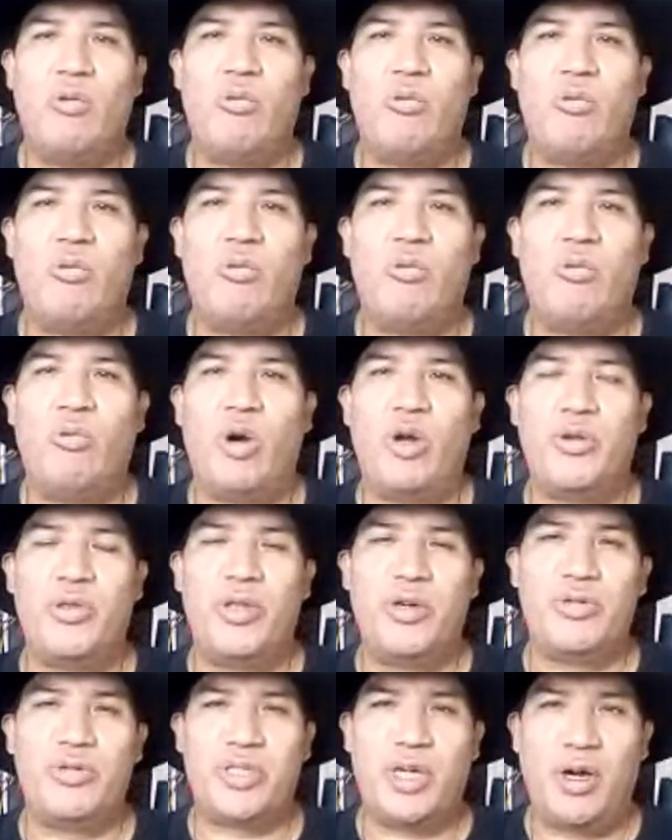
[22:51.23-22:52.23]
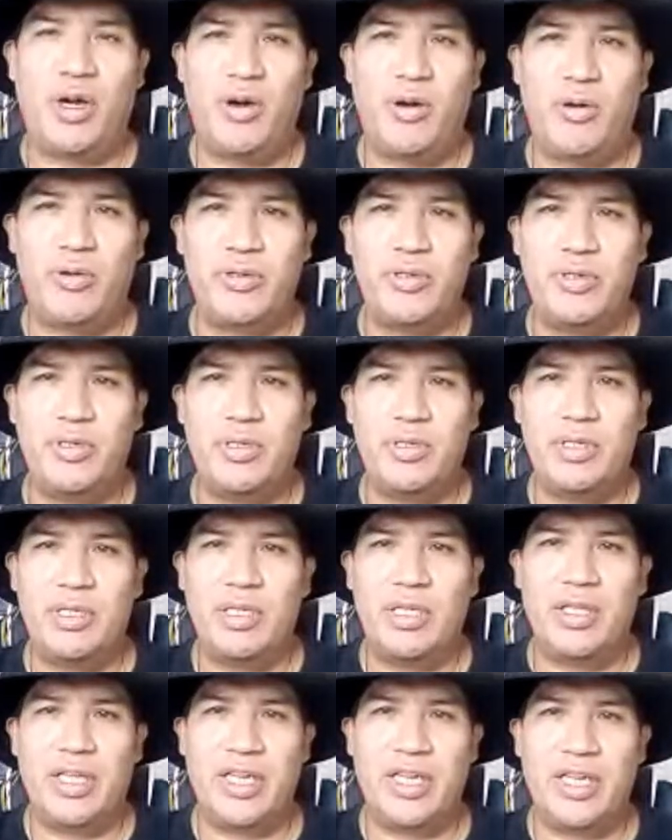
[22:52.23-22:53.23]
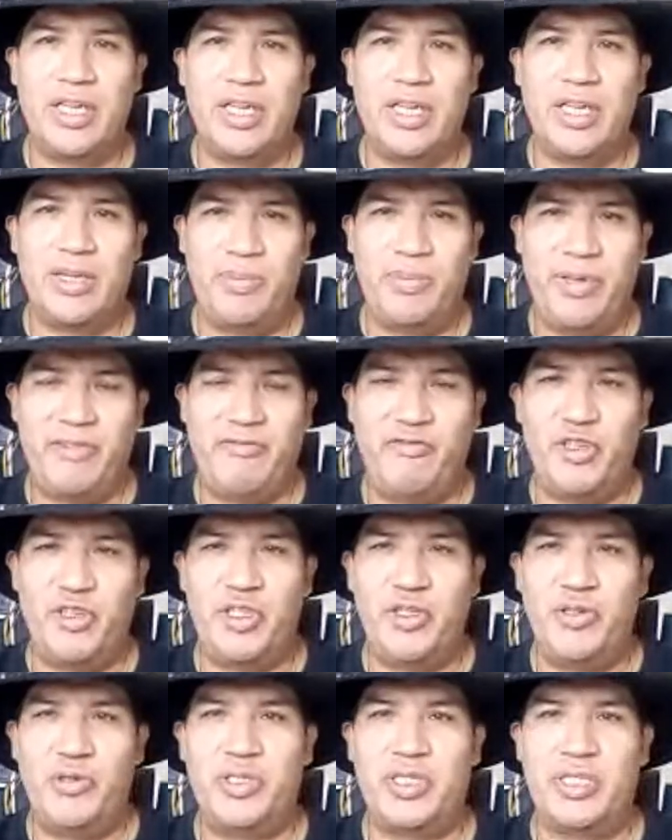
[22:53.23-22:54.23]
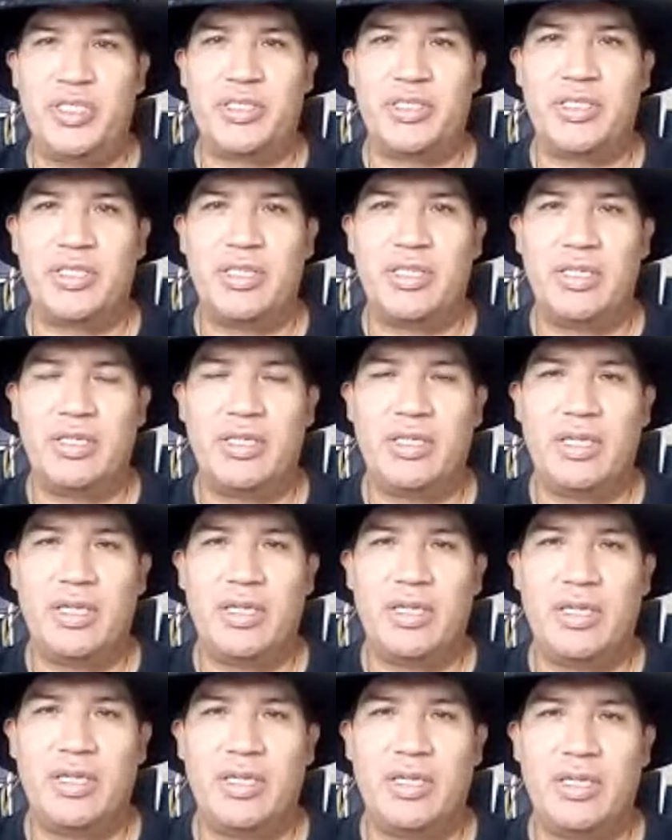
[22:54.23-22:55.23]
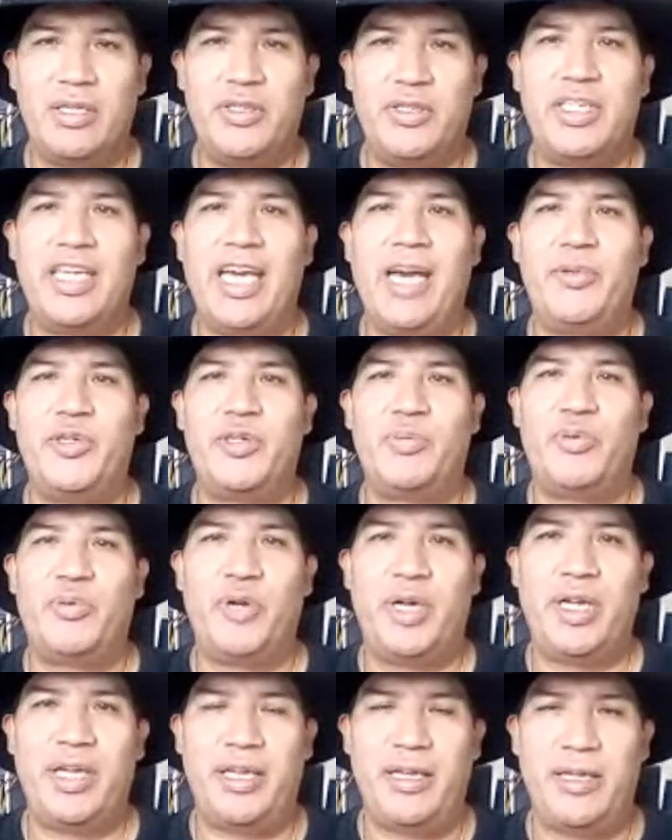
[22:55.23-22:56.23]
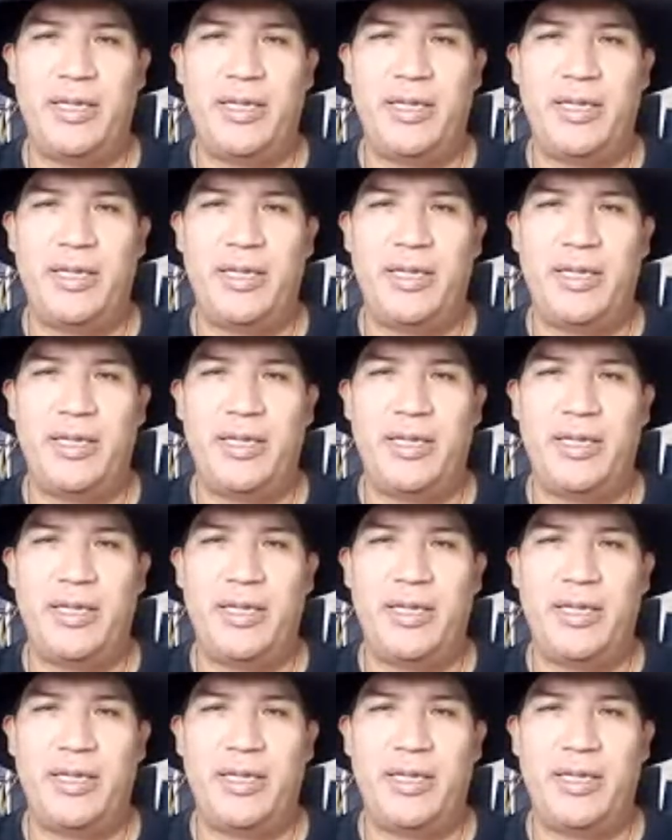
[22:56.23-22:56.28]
What are those called that a Bigfoot uses to capture prey?